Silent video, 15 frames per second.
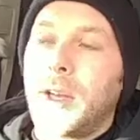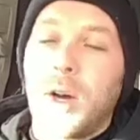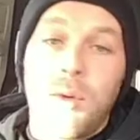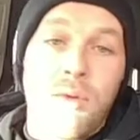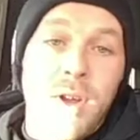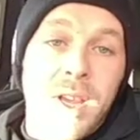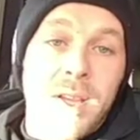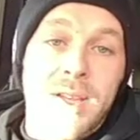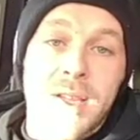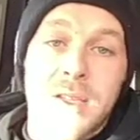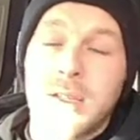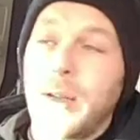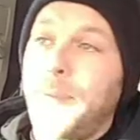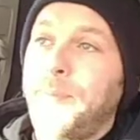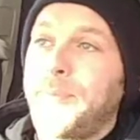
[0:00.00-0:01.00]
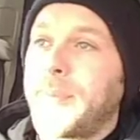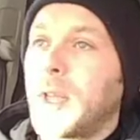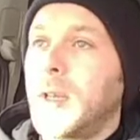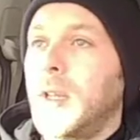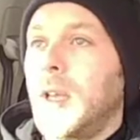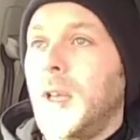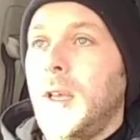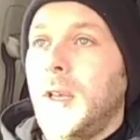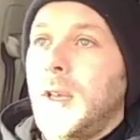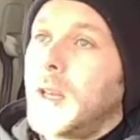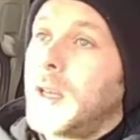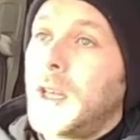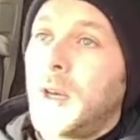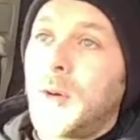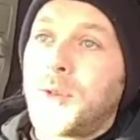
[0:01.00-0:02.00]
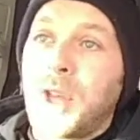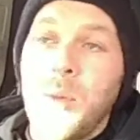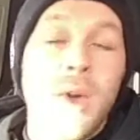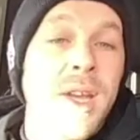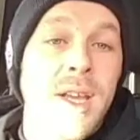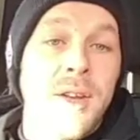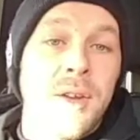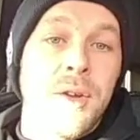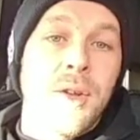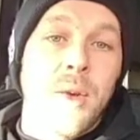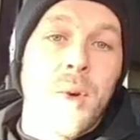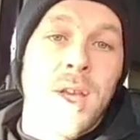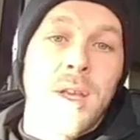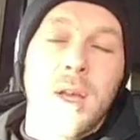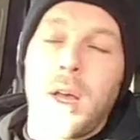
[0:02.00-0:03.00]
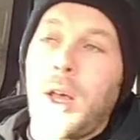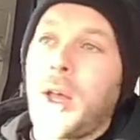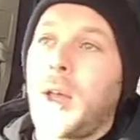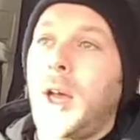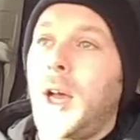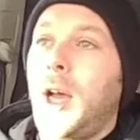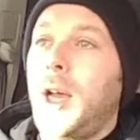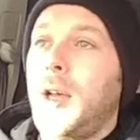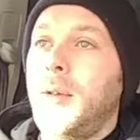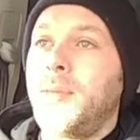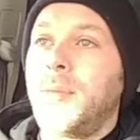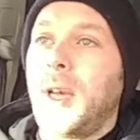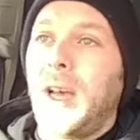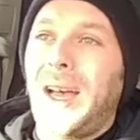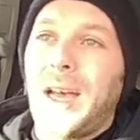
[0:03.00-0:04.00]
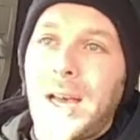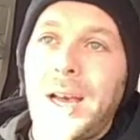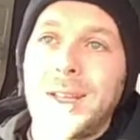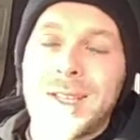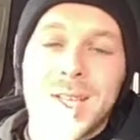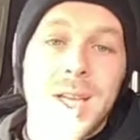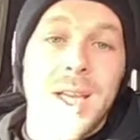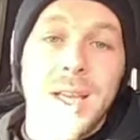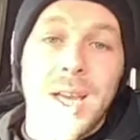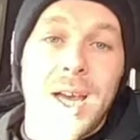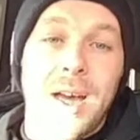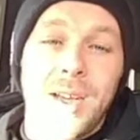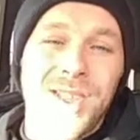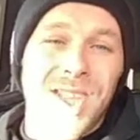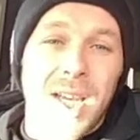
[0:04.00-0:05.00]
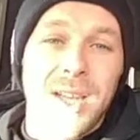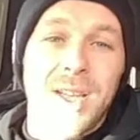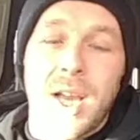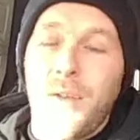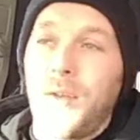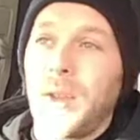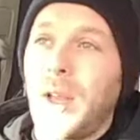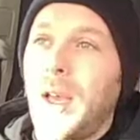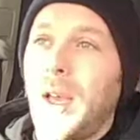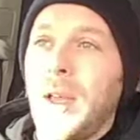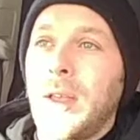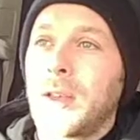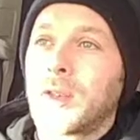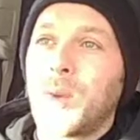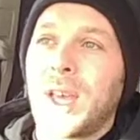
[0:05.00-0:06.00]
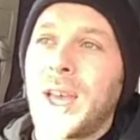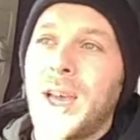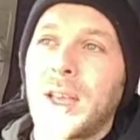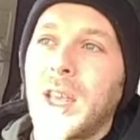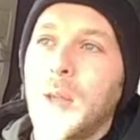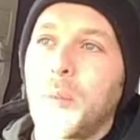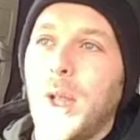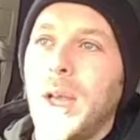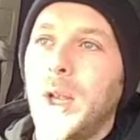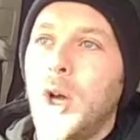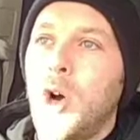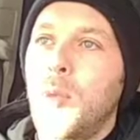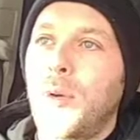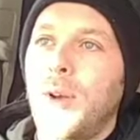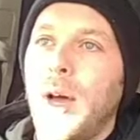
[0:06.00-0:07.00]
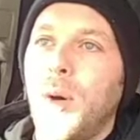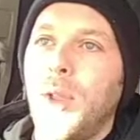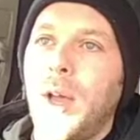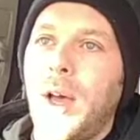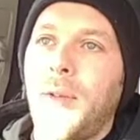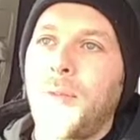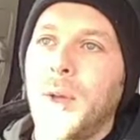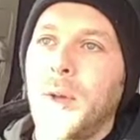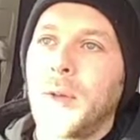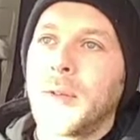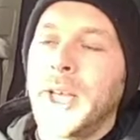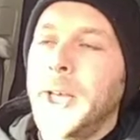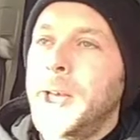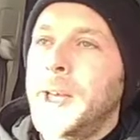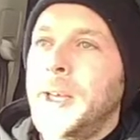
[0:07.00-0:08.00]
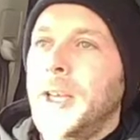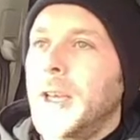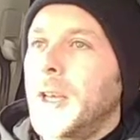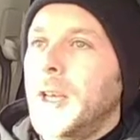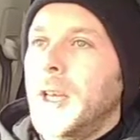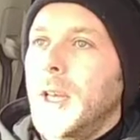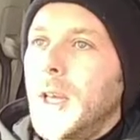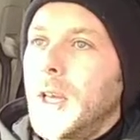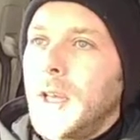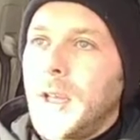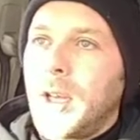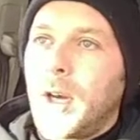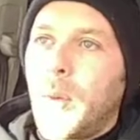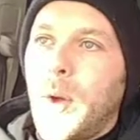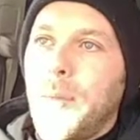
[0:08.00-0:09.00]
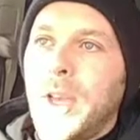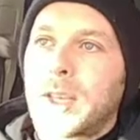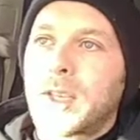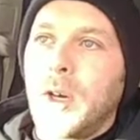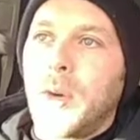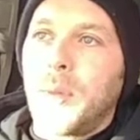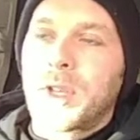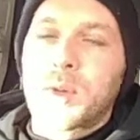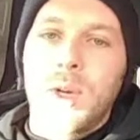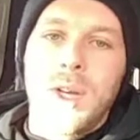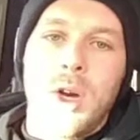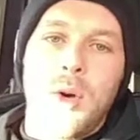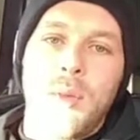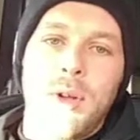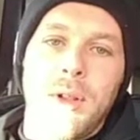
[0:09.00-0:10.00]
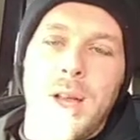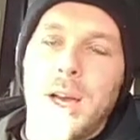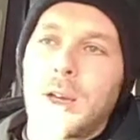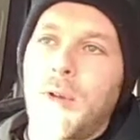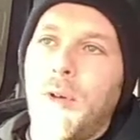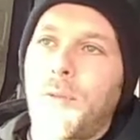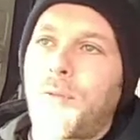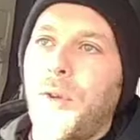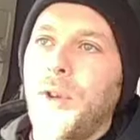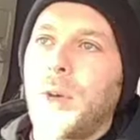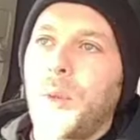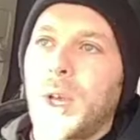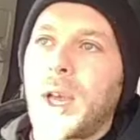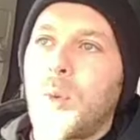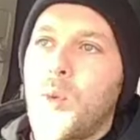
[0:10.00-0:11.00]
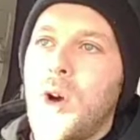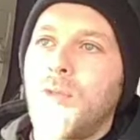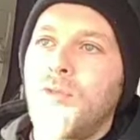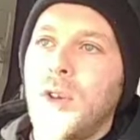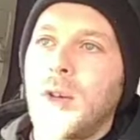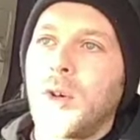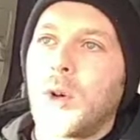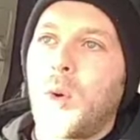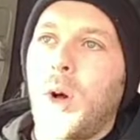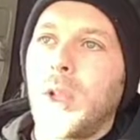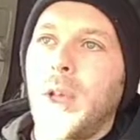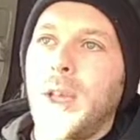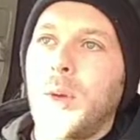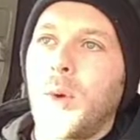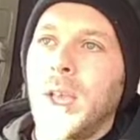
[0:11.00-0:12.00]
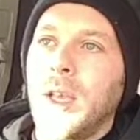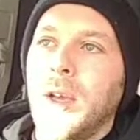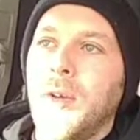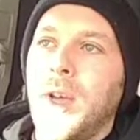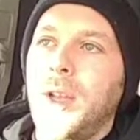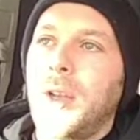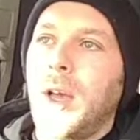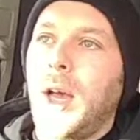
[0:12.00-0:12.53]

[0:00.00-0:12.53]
Reece. Do we need another winger? I'd say definitely, because we can't keep playing Ober out there. I think we mix it up between Ober and Laka up front, and we get one real quality winger in.